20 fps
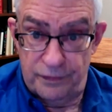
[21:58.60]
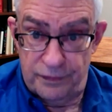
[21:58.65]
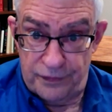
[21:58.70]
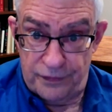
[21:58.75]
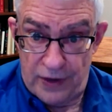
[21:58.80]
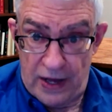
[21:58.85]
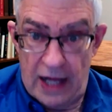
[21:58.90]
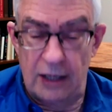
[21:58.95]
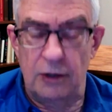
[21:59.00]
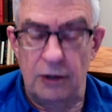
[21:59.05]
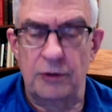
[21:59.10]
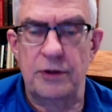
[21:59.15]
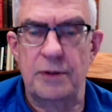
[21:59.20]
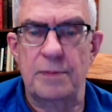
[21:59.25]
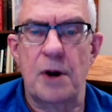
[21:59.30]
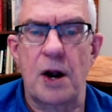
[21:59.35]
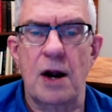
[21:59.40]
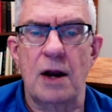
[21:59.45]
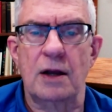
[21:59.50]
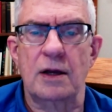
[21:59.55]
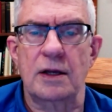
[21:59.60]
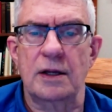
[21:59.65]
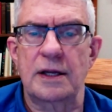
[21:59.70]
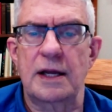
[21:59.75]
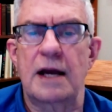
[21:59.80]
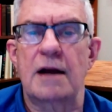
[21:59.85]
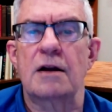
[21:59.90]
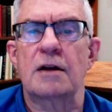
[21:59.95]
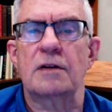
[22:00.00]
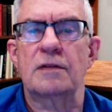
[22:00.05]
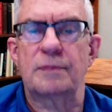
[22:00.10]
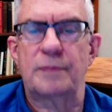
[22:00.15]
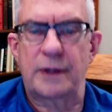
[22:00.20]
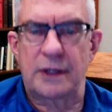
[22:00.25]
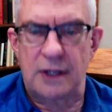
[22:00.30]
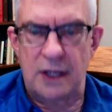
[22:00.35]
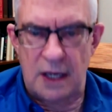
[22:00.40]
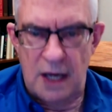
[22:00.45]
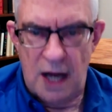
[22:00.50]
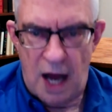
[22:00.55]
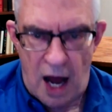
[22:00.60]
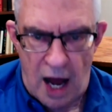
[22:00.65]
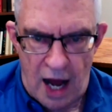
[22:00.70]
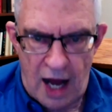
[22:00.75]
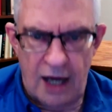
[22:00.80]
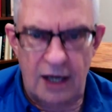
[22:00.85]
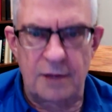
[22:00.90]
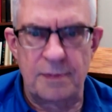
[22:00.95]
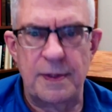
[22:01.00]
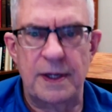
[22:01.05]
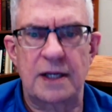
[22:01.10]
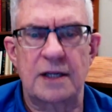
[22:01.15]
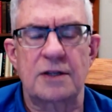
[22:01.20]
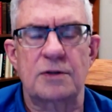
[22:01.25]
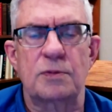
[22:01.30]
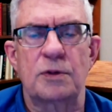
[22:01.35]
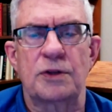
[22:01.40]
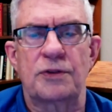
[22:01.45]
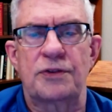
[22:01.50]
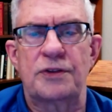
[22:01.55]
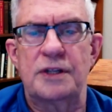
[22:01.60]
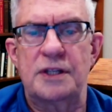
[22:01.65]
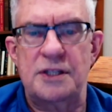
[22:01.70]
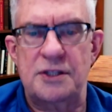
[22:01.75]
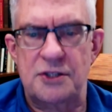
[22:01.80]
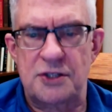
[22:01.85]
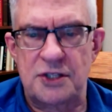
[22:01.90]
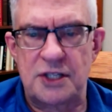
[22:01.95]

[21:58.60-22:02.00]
follow the Markan narrative, but then augment it with these